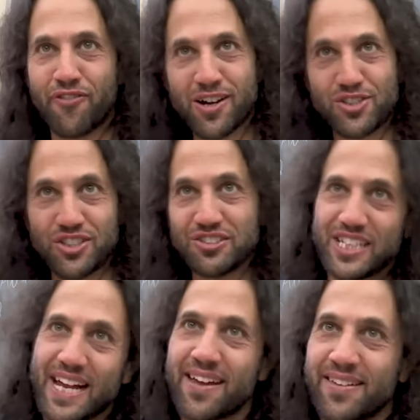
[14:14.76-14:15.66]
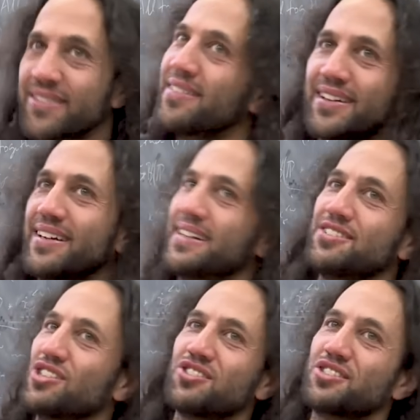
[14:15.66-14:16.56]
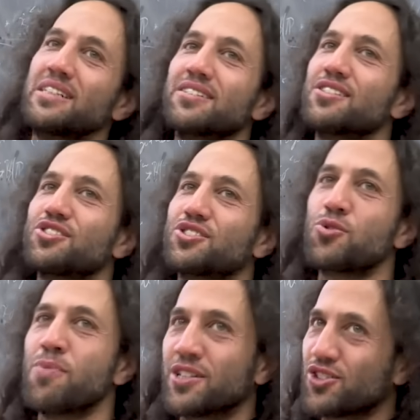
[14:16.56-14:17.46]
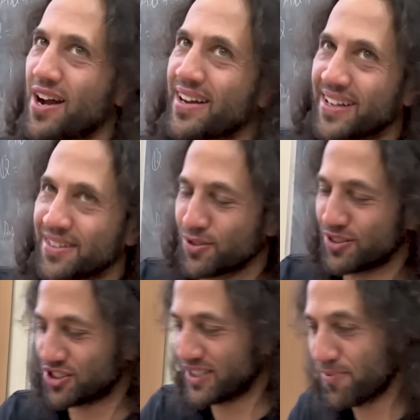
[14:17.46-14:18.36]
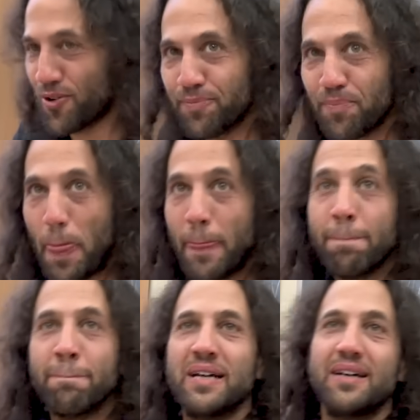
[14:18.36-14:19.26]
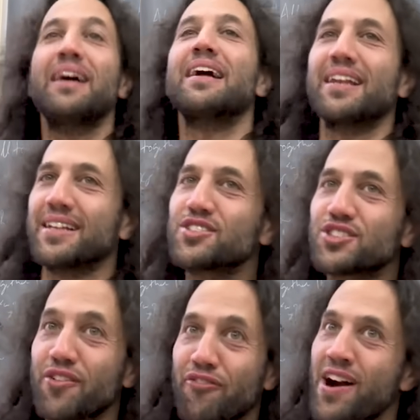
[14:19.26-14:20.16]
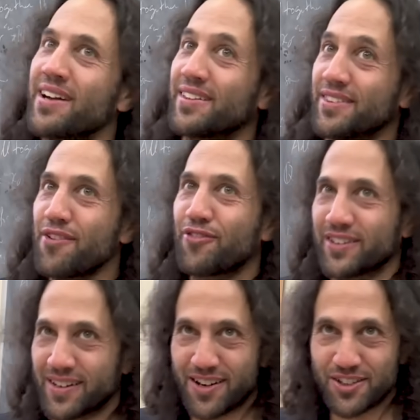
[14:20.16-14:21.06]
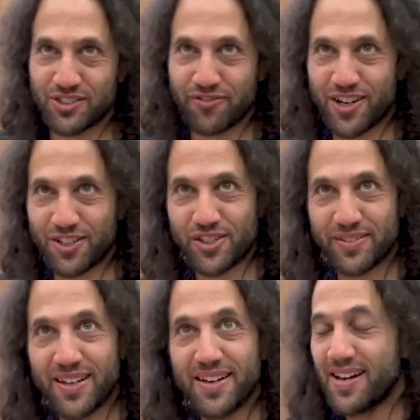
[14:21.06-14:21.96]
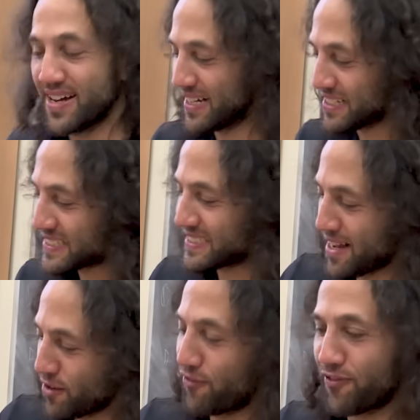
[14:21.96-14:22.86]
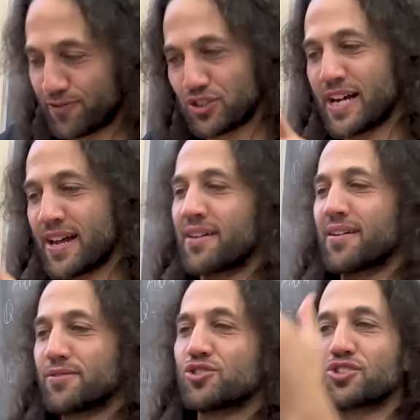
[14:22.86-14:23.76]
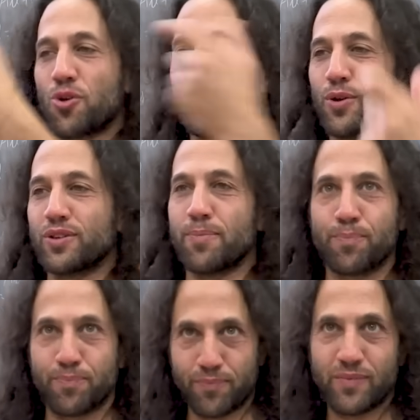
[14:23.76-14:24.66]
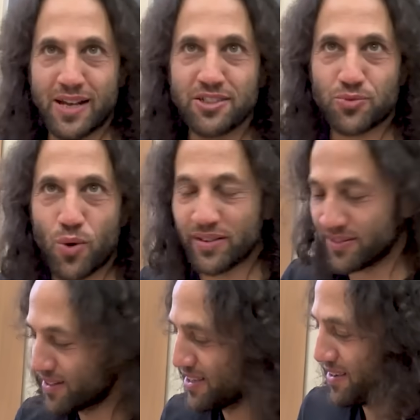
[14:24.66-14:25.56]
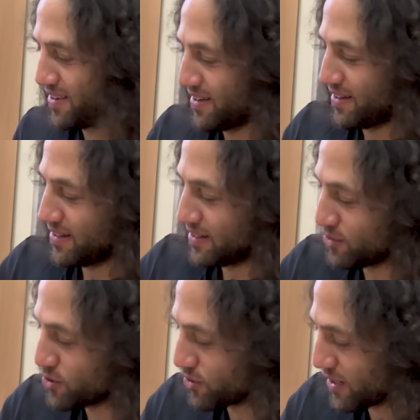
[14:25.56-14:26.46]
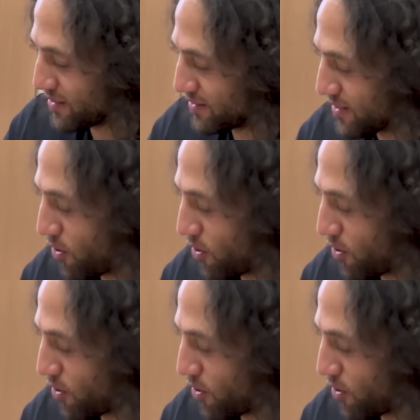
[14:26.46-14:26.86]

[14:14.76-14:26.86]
functions in, it says, this is too much, I can't do this anymore. Let's define a different recursive function. Instead of saying, just compute the last one, look at the